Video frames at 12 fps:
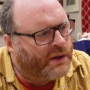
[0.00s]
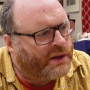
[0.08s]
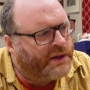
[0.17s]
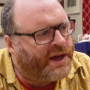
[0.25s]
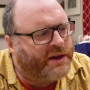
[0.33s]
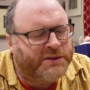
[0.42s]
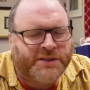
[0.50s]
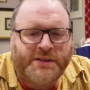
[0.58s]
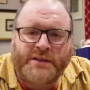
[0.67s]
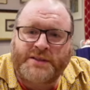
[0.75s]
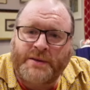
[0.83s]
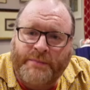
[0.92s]
Now,
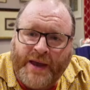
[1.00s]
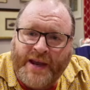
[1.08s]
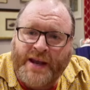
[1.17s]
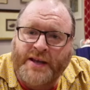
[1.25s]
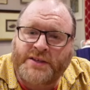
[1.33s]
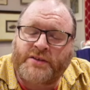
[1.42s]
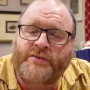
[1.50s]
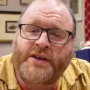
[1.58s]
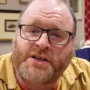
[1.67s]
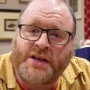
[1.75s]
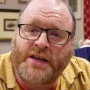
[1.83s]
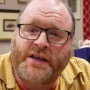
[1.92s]
Sibelius
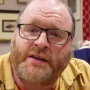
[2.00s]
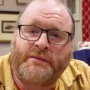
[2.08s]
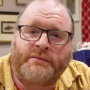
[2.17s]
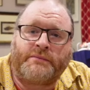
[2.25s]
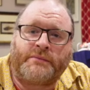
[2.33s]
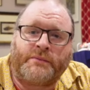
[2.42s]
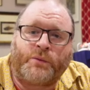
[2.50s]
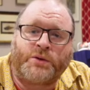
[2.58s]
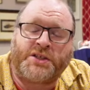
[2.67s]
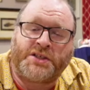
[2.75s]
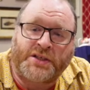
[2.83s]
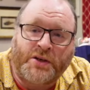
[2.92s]
originally
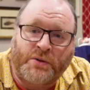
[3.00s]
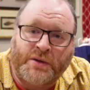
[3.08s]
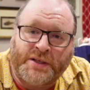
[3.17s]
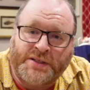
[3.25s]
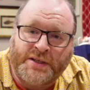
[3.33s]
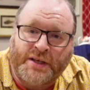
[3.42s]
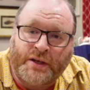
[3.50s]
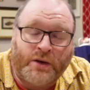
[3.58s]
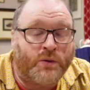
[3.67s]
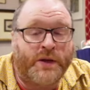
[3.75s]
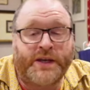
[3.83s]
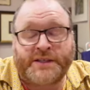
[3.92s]
wanted to call
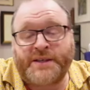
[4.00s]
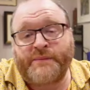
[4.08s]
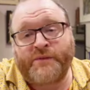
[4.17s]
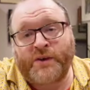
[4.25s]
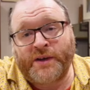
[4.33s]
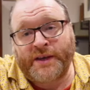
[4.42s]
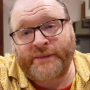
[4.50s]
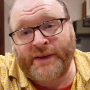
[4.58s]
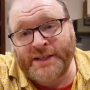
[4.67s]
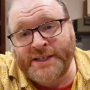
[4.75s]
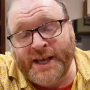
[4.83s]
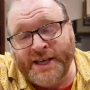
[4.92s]
it a symphonic
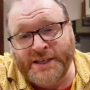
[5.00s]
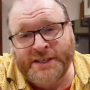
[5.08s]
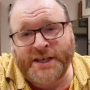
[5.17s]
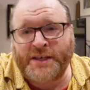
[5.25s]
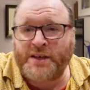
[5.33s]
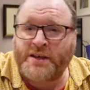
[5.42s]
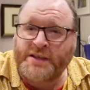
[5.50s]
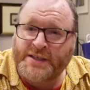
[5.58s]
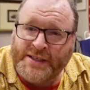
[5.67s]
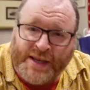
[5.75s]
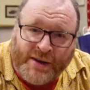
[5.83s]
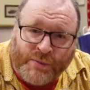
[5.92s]
fantasia. You can
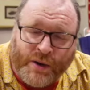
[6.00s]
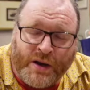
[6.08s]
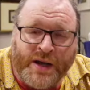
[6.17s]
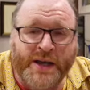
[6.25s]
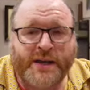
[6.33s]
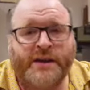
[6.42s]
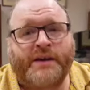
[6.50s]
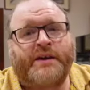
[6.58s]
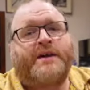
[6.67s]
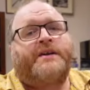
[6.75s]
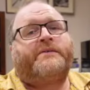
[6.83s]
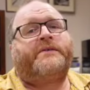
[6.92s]
see why,
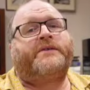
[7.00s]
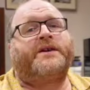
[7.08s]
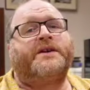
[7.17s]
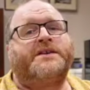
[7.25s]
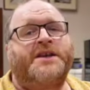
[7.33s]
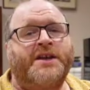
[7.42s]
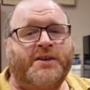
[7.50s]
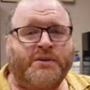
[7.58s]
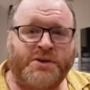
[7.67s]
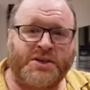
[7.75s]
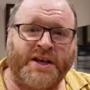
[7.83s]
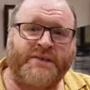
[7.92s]
with the continual
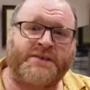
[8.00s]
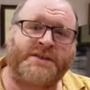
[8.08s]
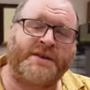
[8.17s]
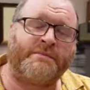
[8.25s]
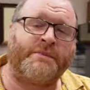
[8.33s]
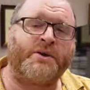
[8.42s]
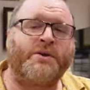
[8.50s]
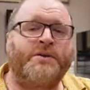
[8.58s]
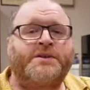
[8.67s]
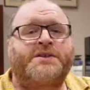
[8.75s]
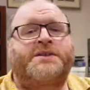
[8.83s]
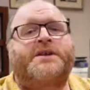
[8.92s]
shifts in
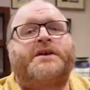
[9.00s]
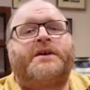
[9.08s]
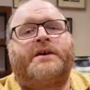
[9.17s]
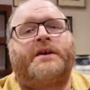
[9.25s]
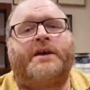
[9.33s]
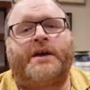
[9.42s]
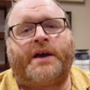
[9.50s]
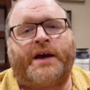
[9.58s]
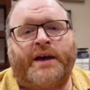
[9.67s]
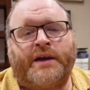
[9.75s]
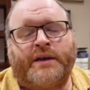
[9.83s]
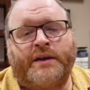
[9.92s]
moods,
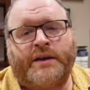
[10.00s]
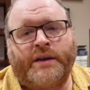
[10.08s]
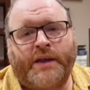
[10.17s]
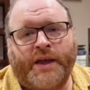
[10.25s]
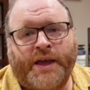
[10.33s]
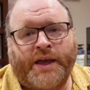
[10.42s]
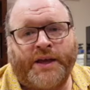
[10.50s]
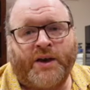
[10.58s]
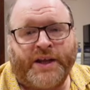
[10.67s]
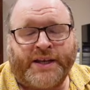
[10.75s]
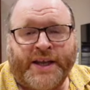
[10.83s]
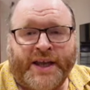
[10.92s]
in
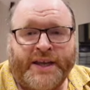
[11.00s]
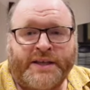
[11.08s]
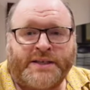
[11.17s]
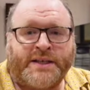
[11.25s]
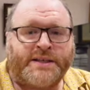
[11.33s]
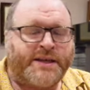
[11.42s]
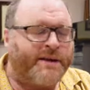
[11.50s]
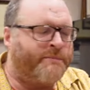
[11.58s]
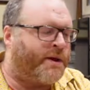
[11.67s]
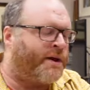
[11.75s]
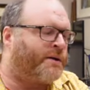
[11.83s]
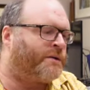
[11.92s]
ideas, in
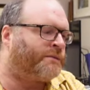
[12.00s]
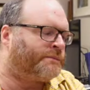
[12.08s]
tempo.